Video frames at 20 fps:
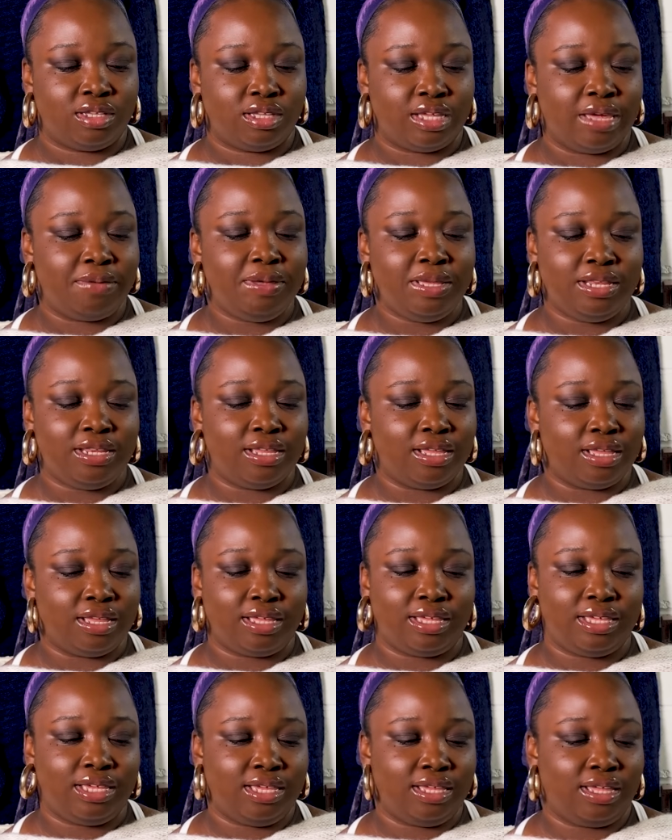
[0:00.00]
I mean,
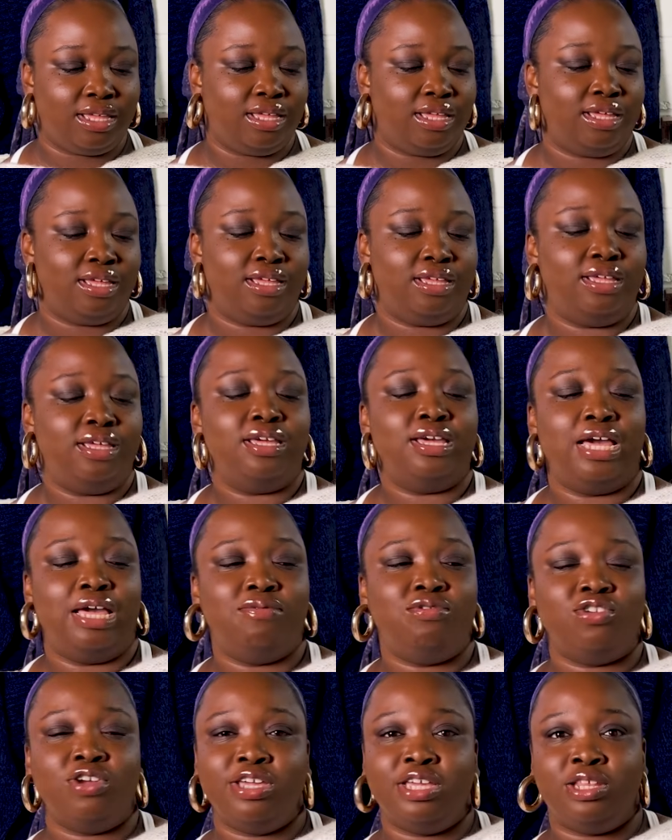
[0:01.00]

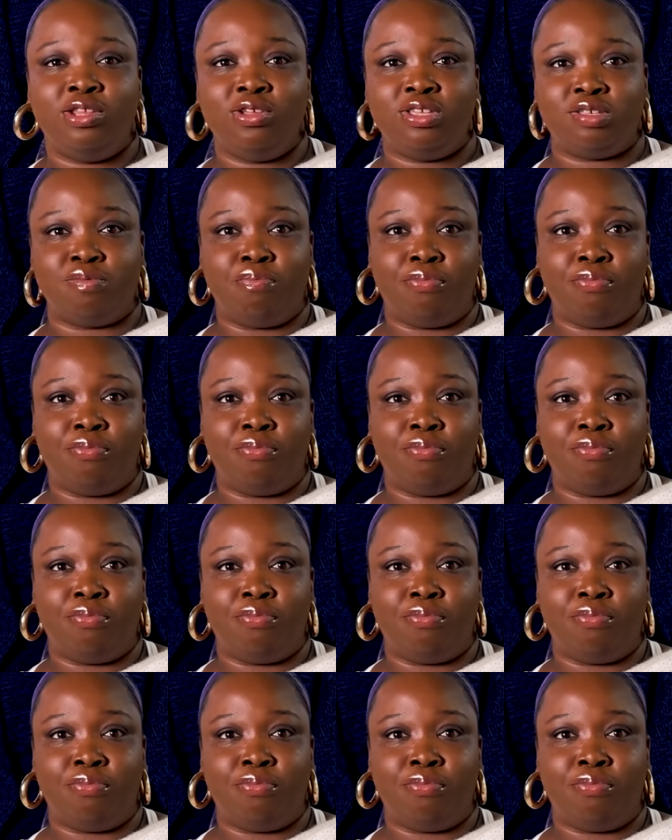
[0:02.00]
I'm sure it looks